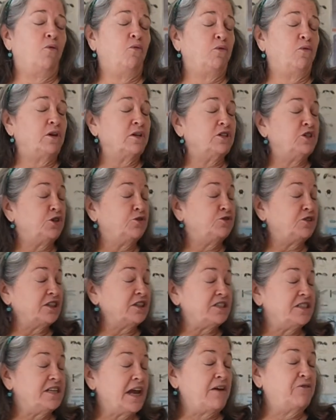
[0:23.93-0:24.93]
Because you
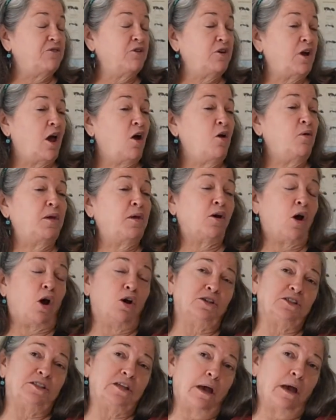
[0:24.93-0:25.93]
just never know. There are
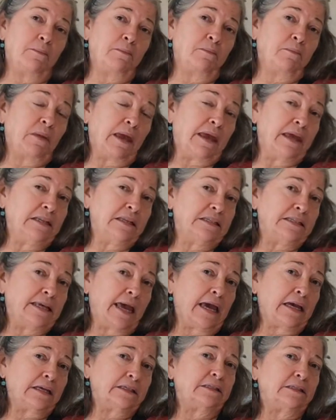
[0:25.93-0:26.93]
some
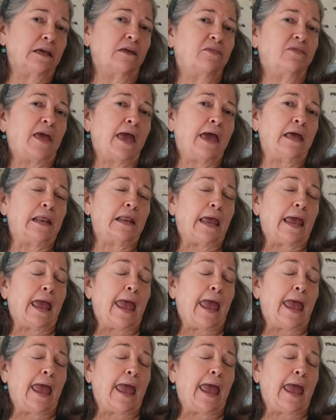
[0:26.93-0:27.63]
insects that